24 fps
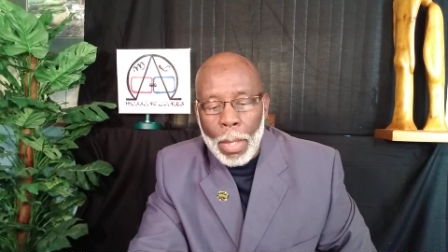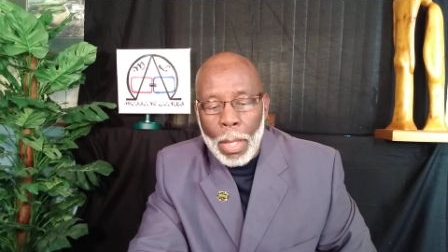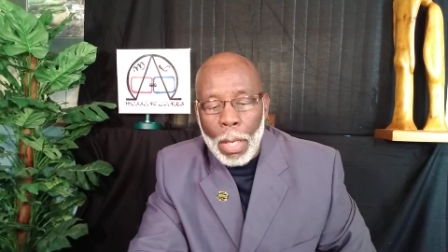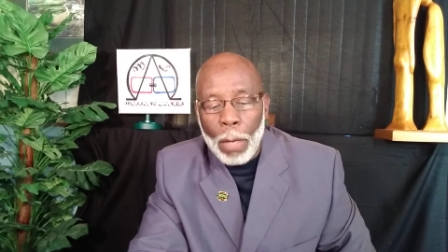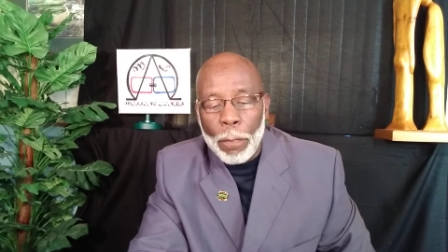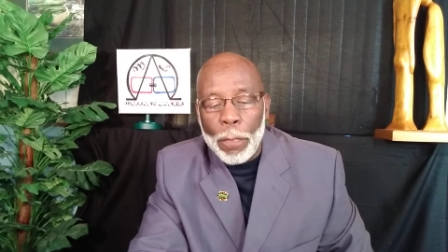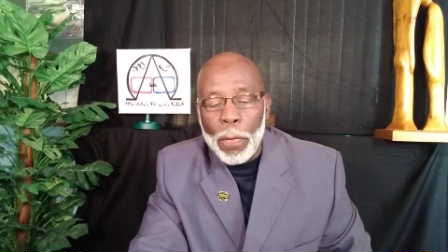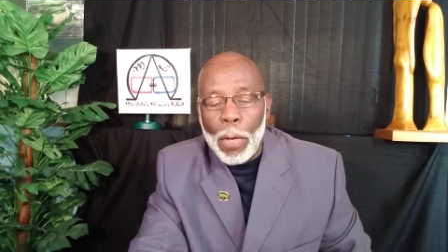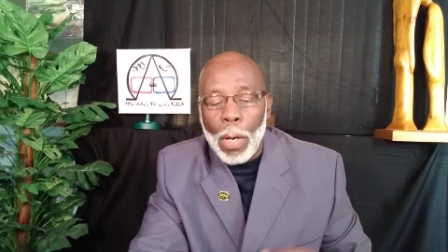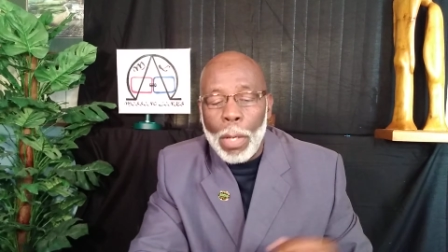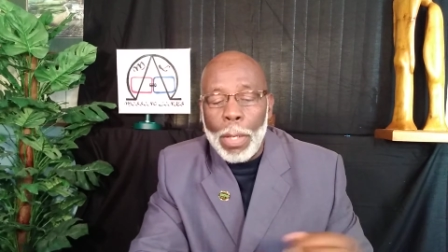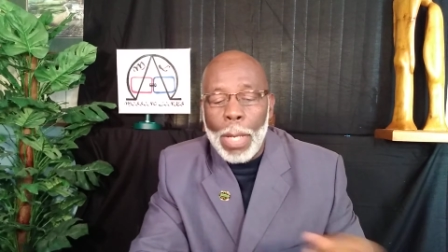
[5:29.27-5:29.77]

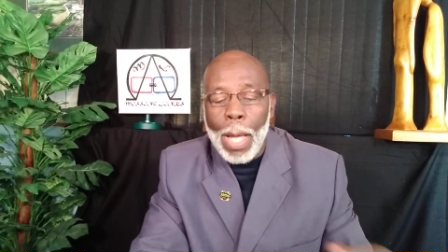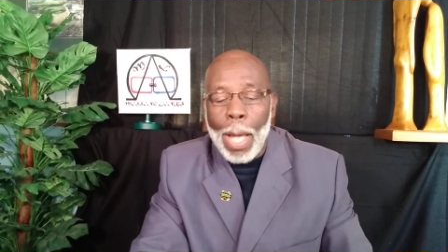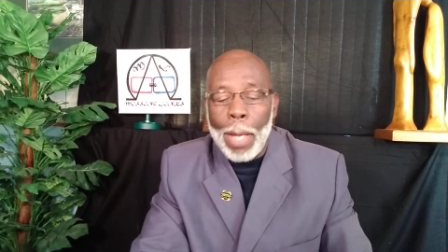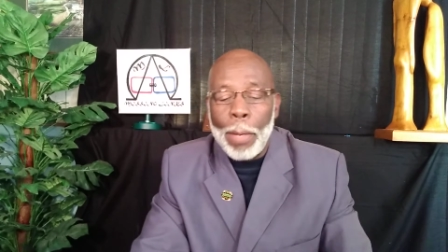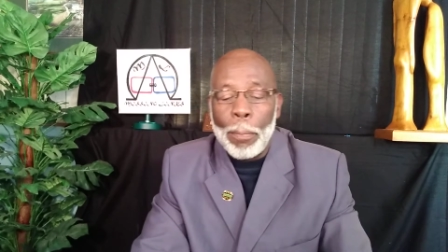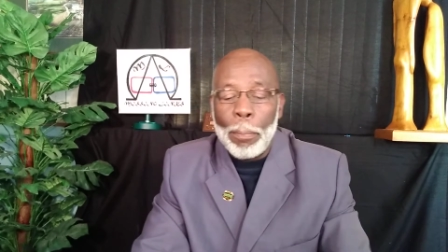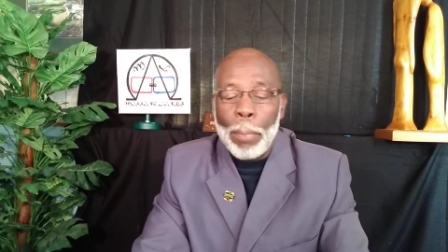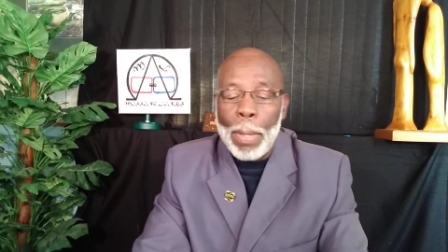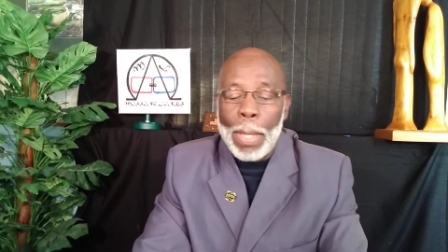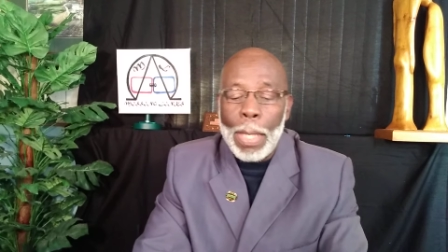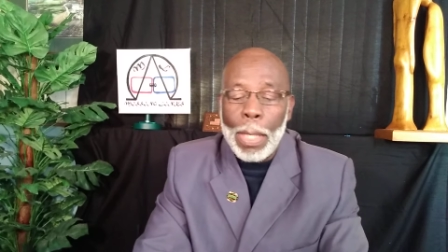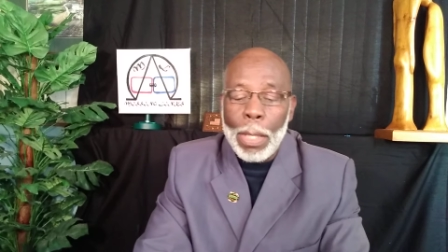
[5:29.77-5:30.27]
If you're
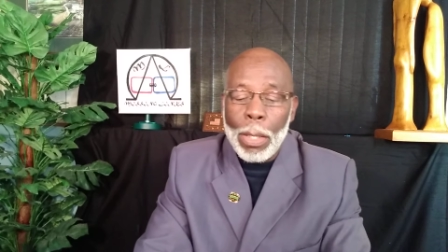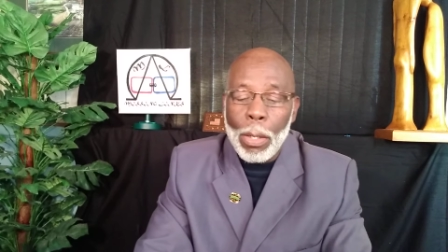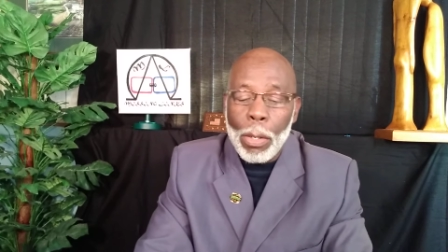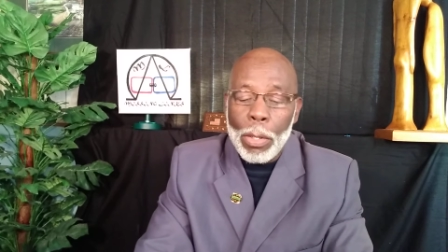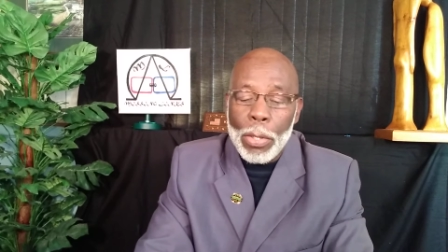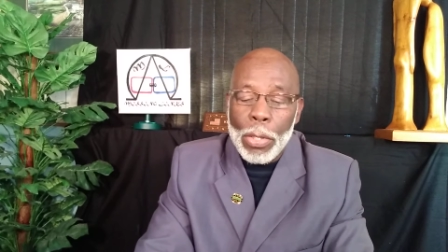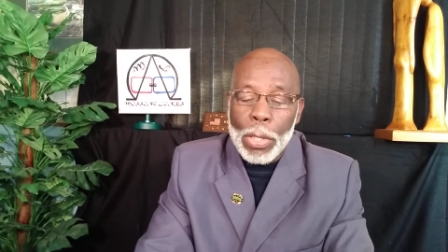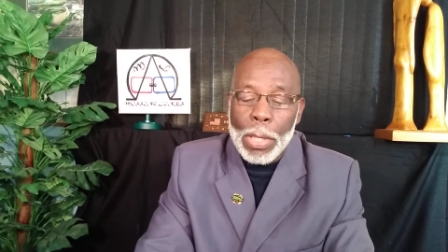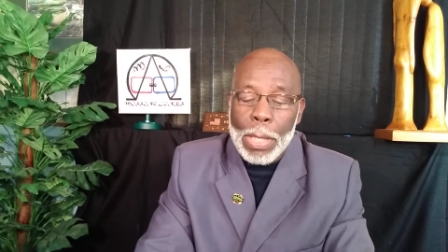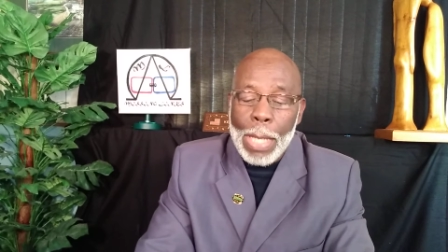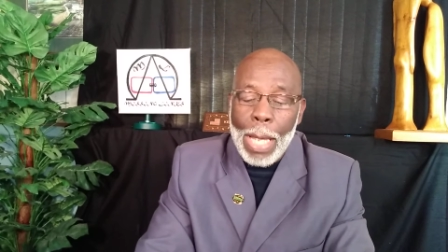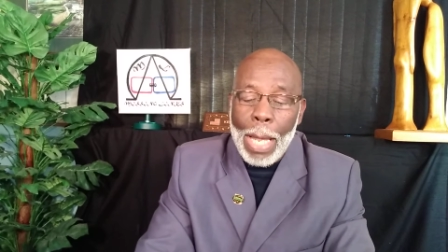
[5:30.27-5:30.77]
not being
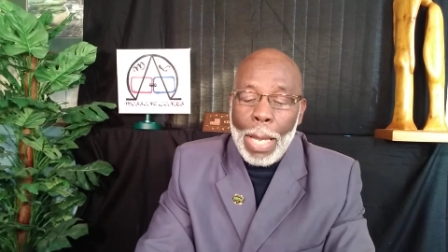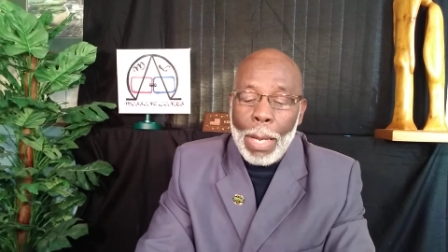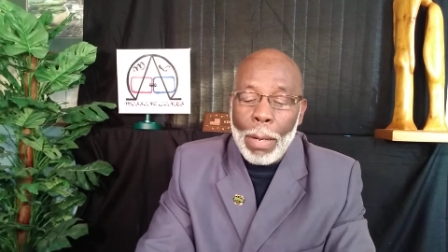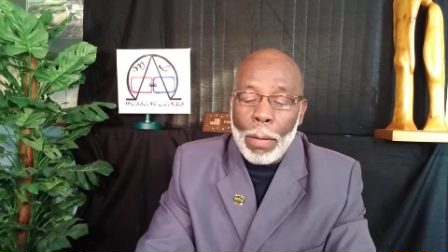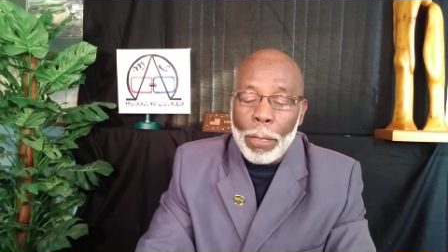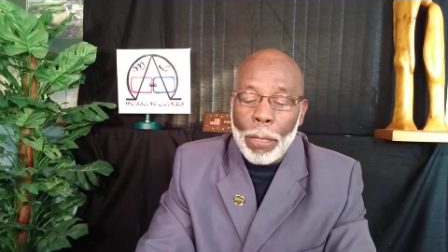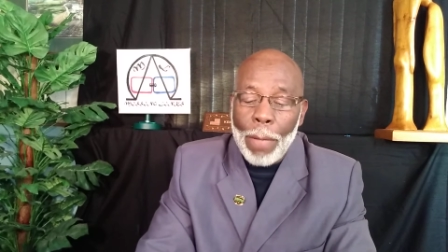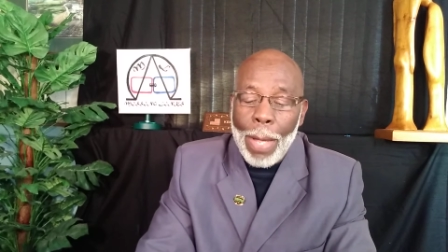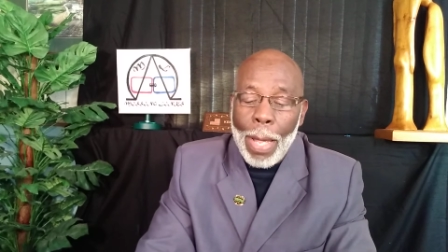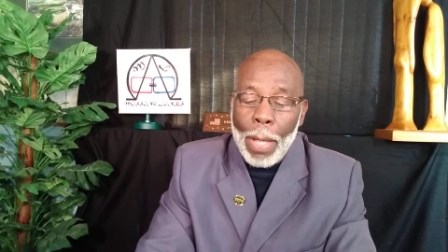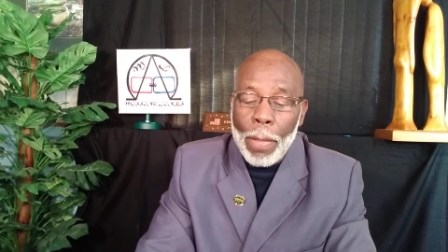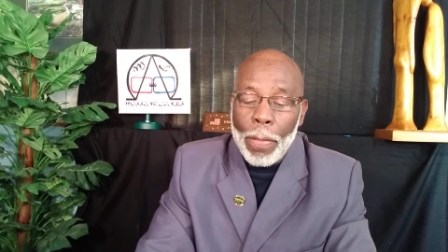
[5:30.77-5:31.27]

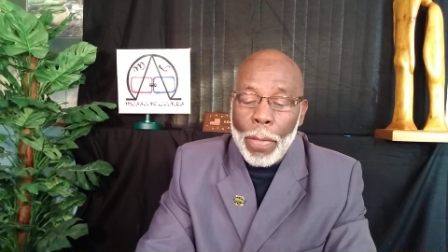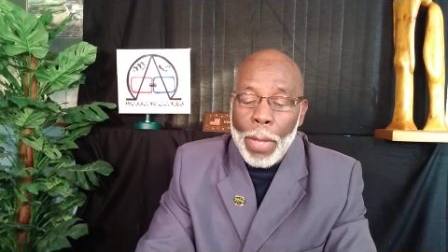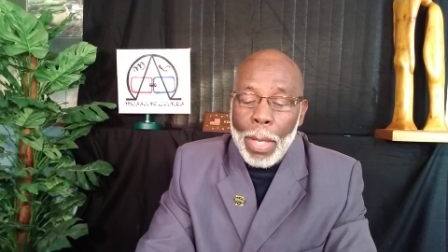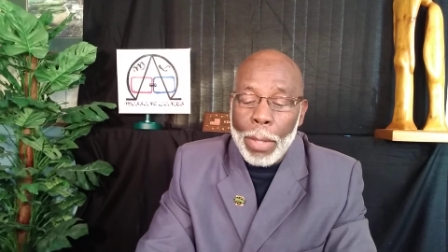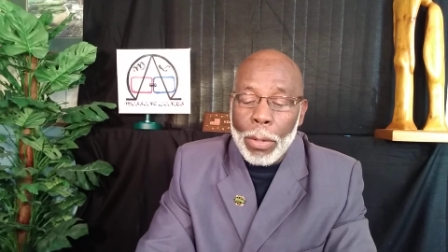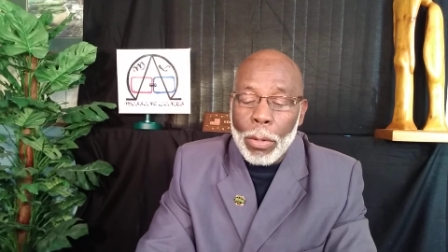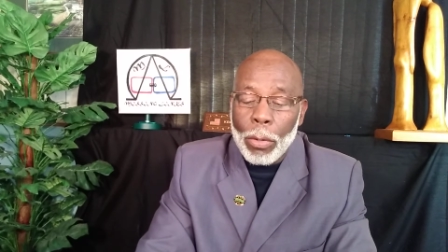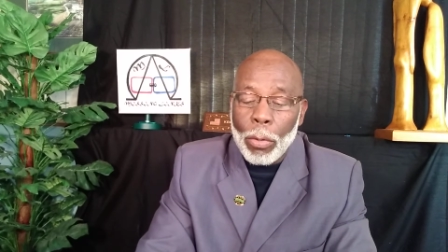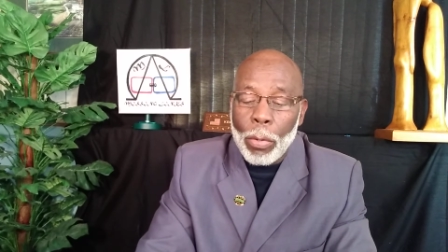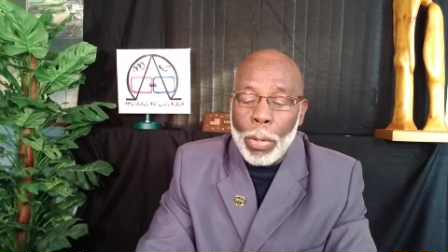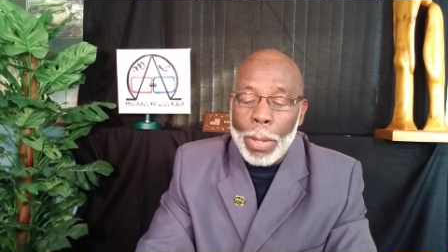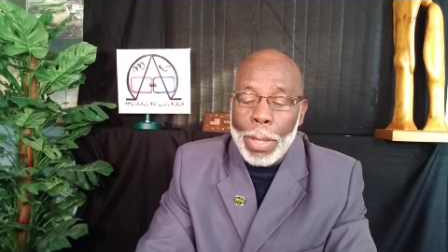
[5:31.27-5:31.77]
yourself at
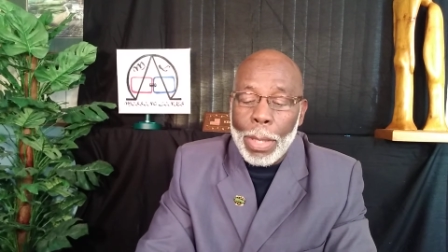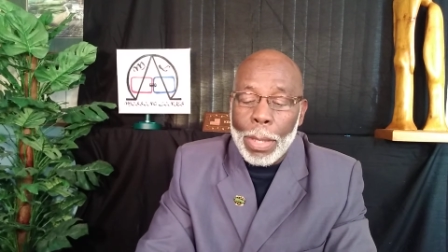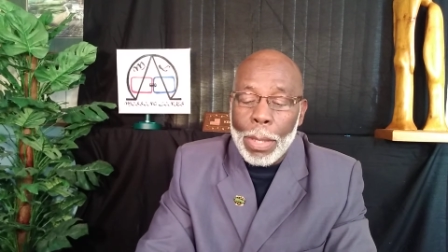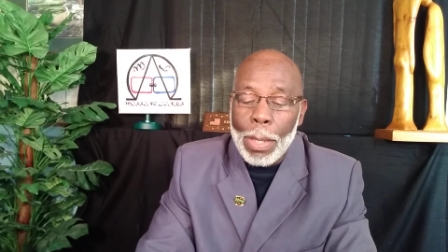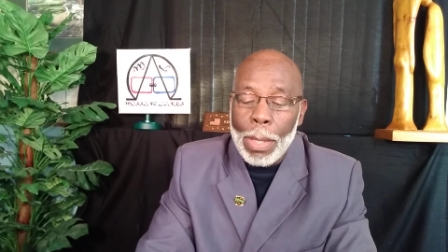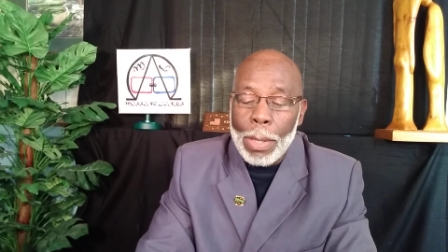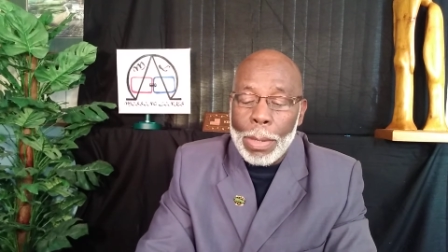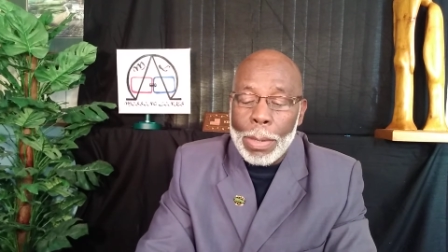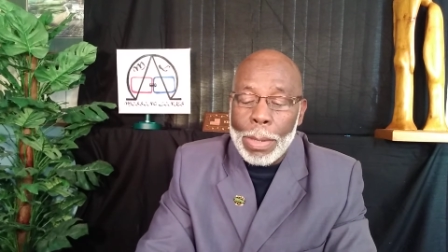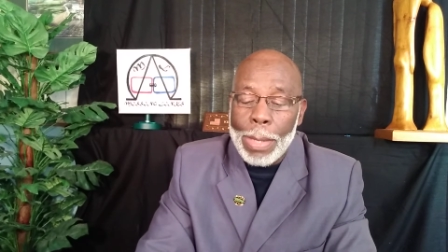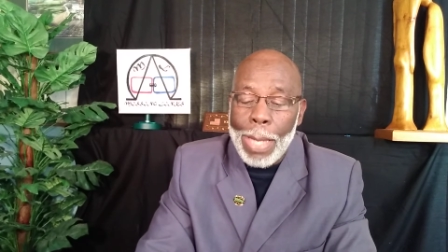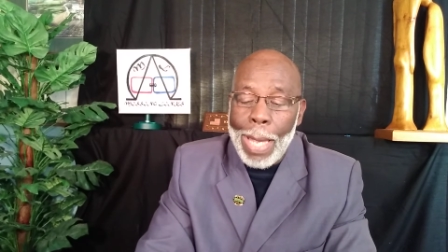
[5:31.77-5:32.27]
that
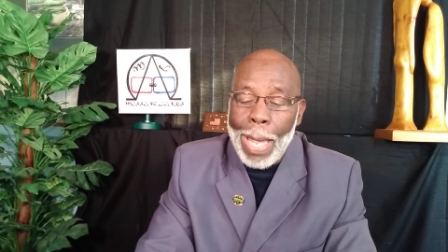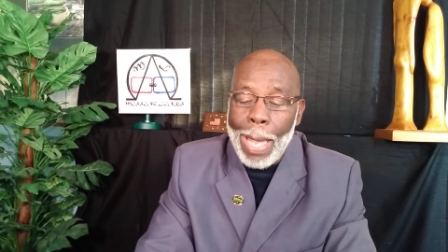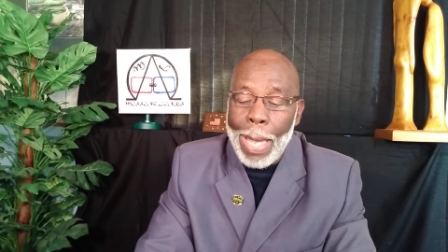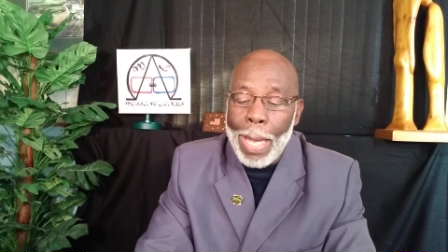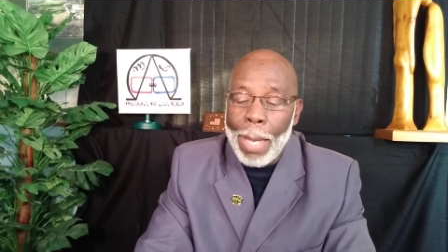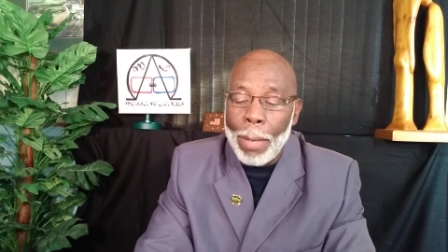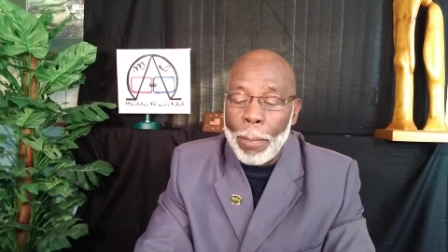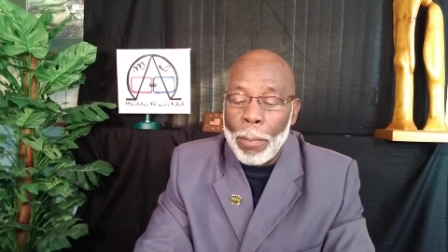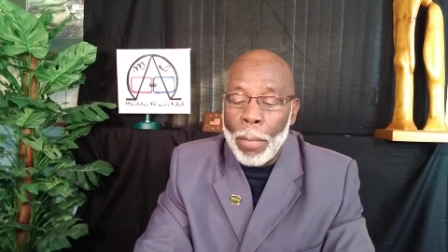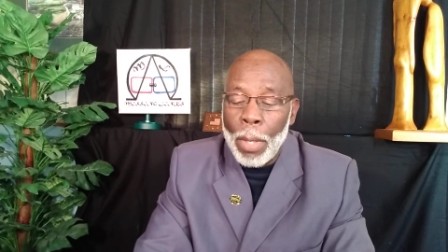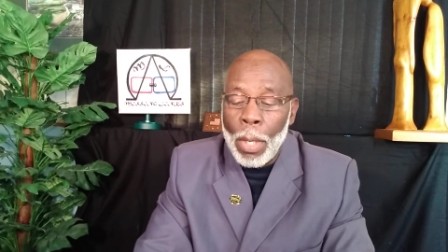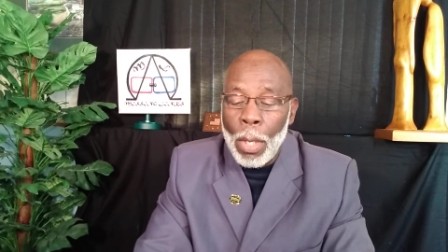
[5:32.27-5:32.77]
critical
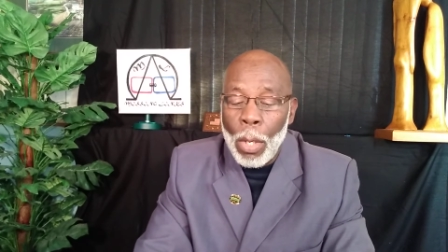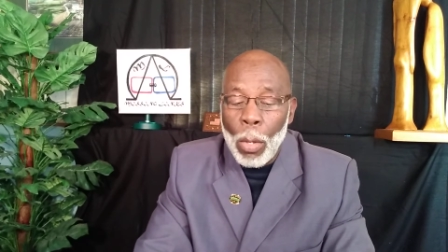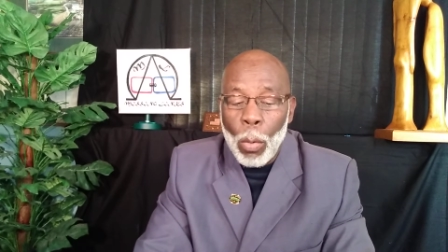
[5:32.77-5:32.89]
time